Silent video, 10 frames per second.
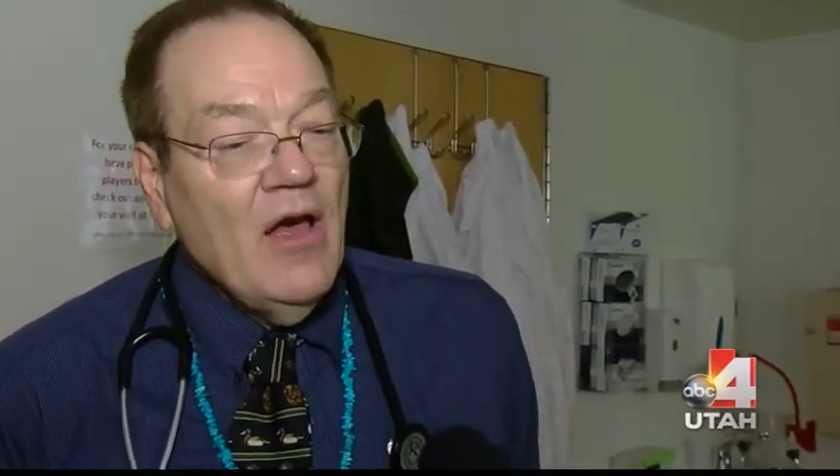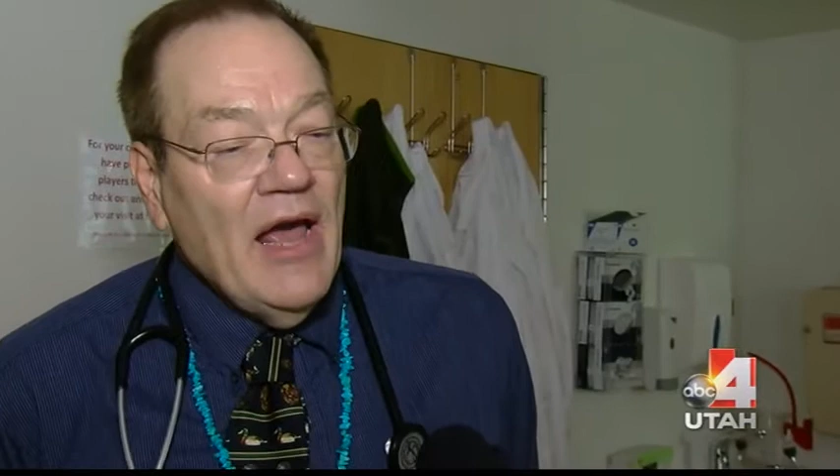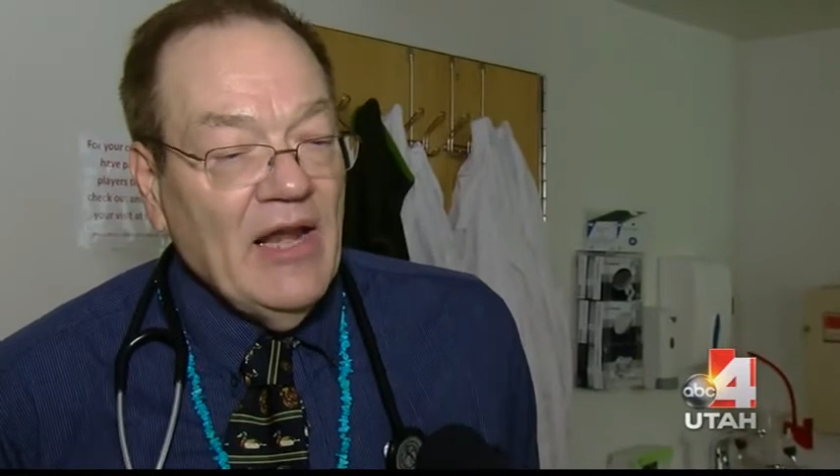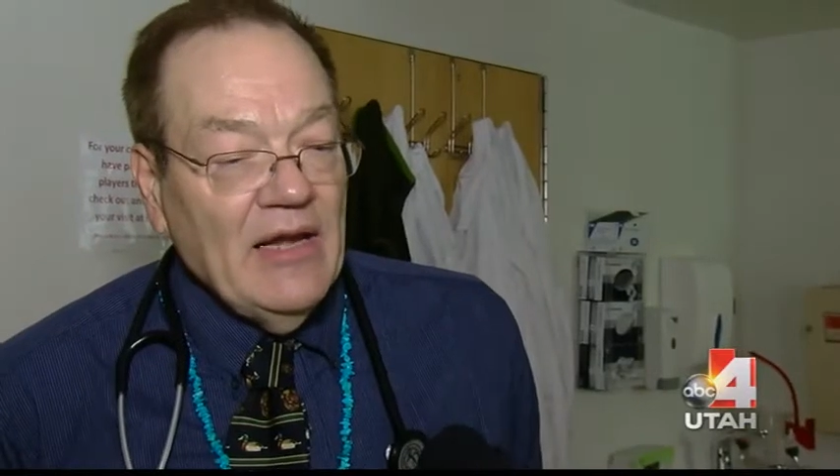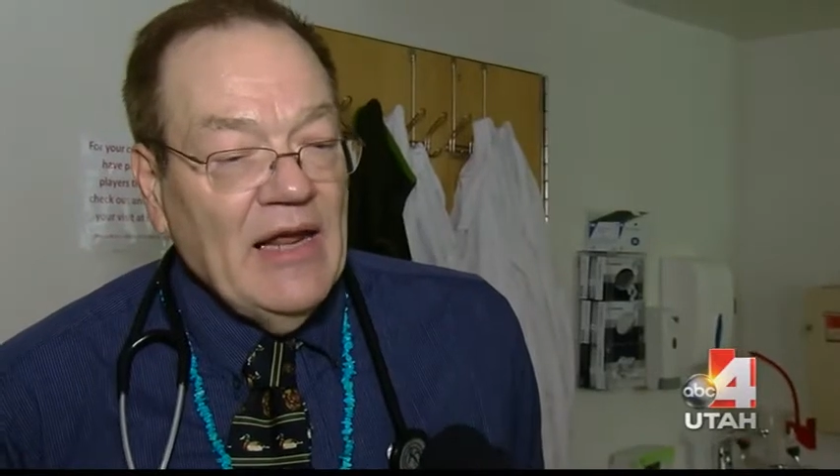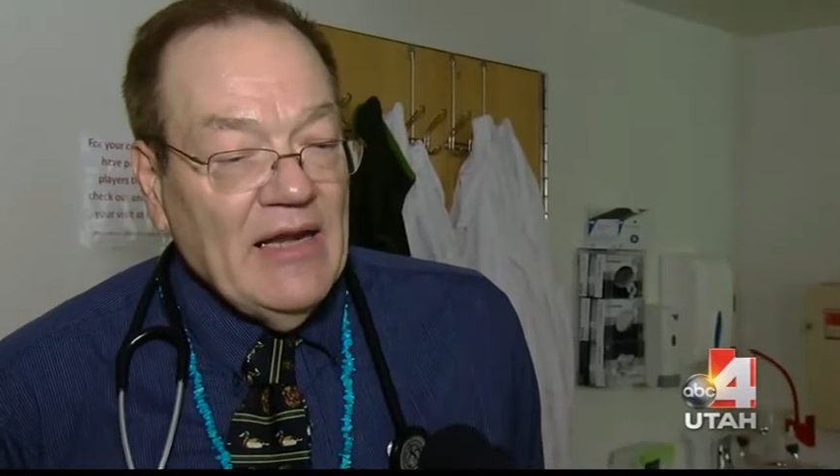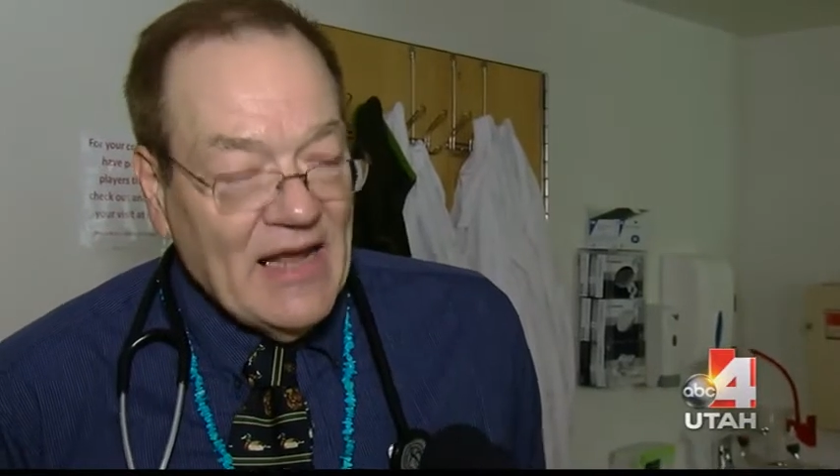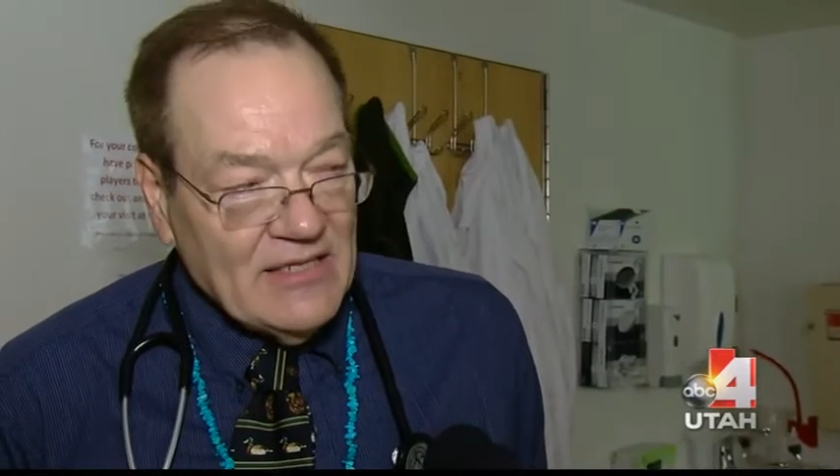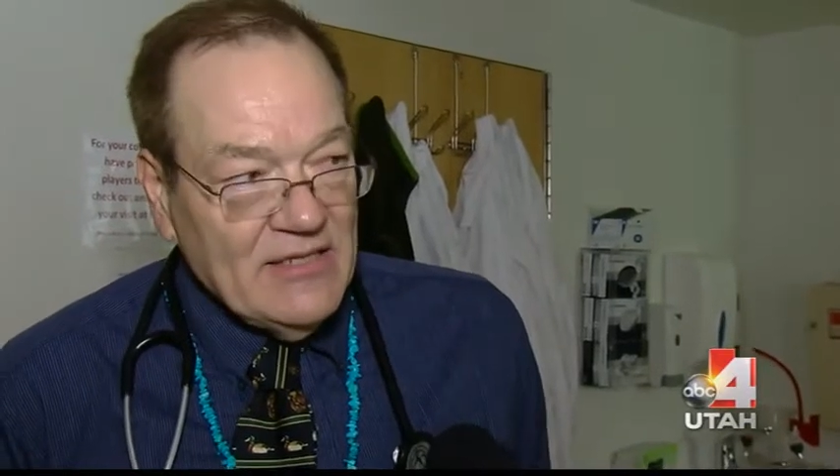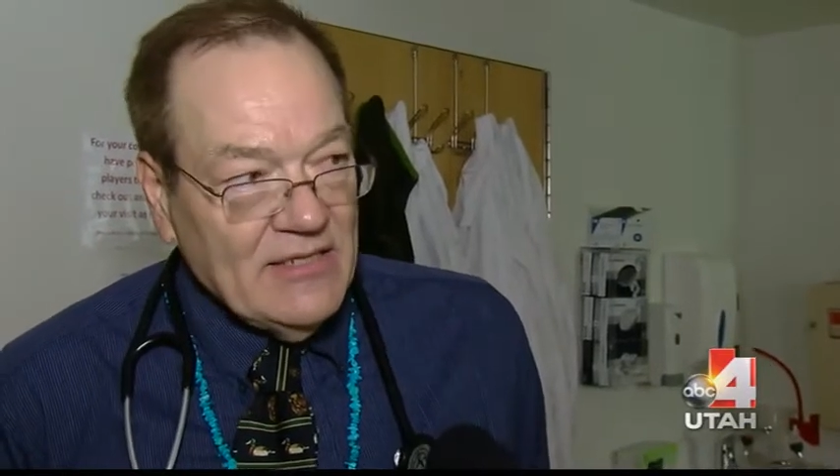And in
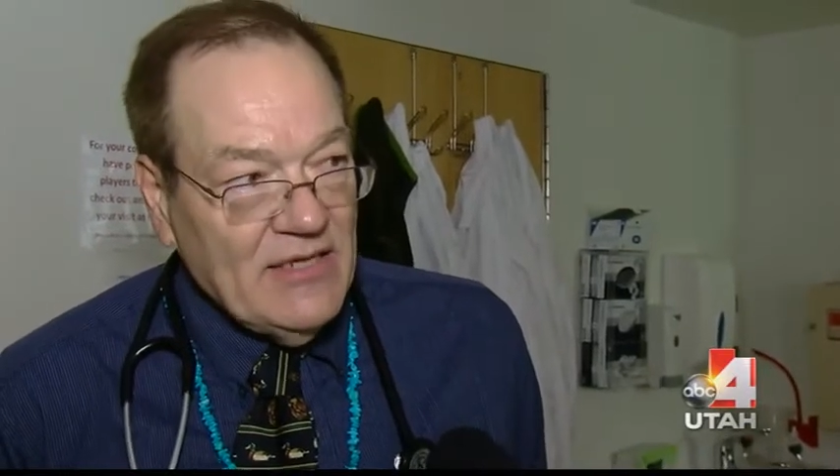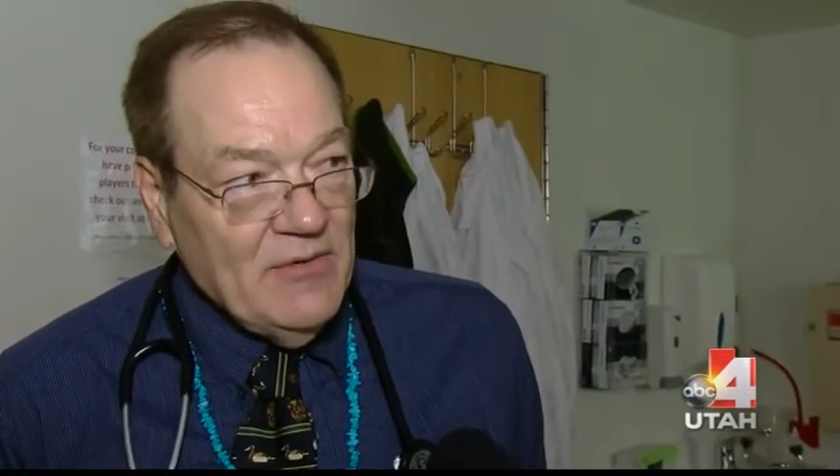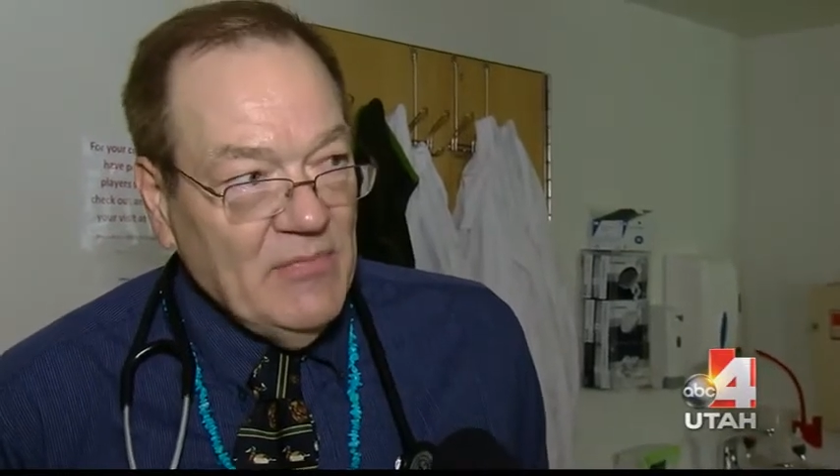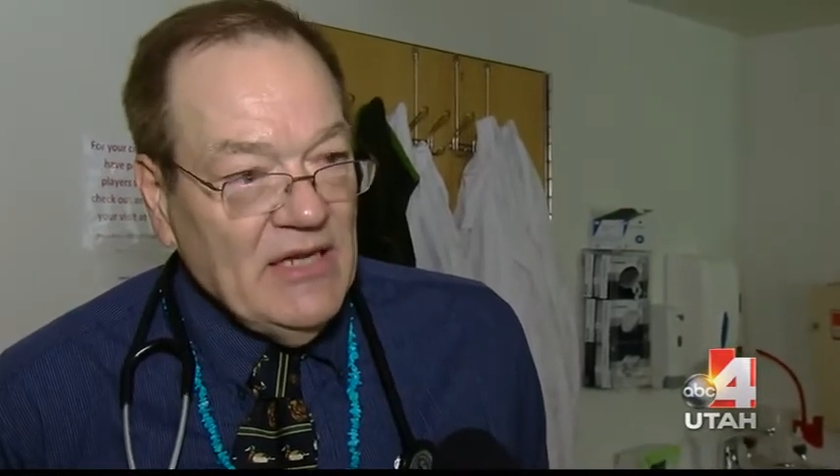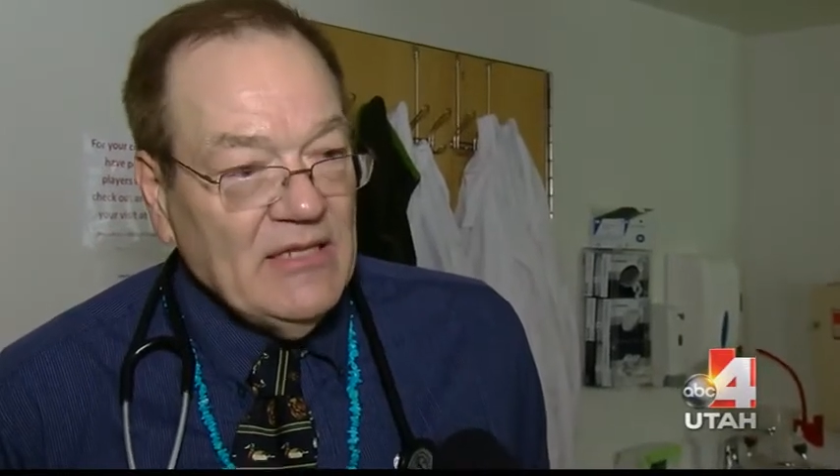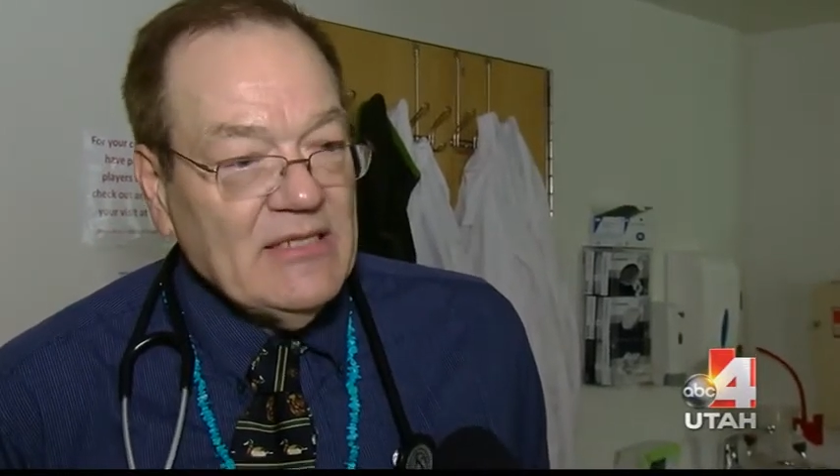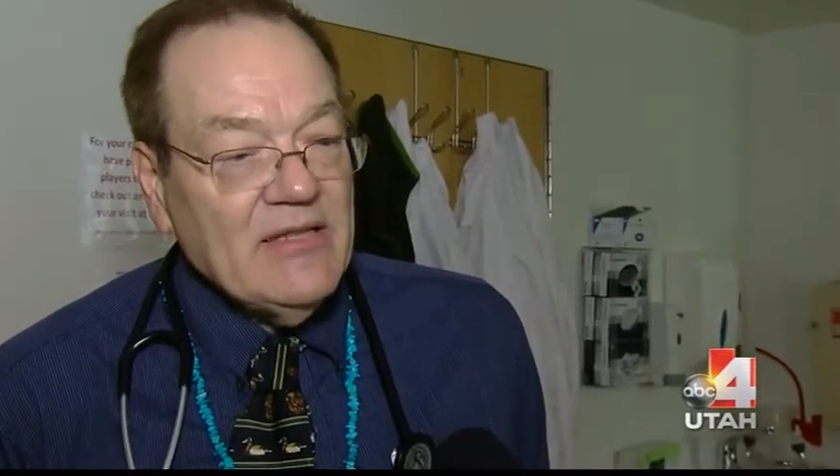essence, it means